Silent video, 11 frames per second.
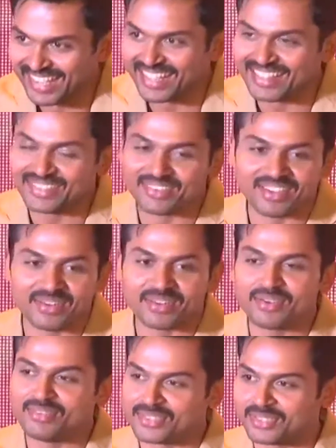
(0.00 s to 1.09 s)
Anedi oka
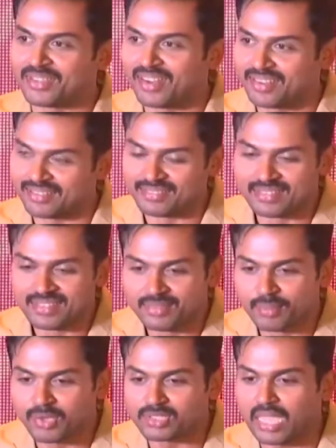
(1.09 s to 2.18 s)
inko vishayam nenu,
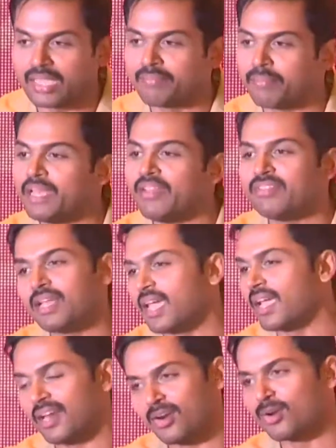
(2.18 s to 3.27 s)
because I believe that
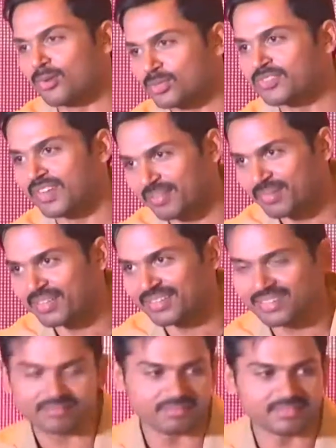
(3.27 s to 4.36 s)
I cannot lose weight, but
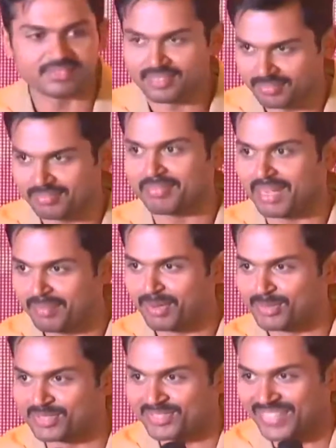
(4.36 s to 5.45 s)
sir made me
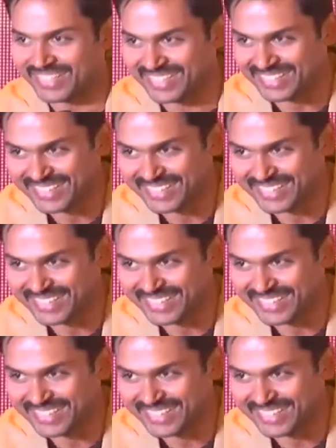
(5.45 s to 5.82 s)
lose weight.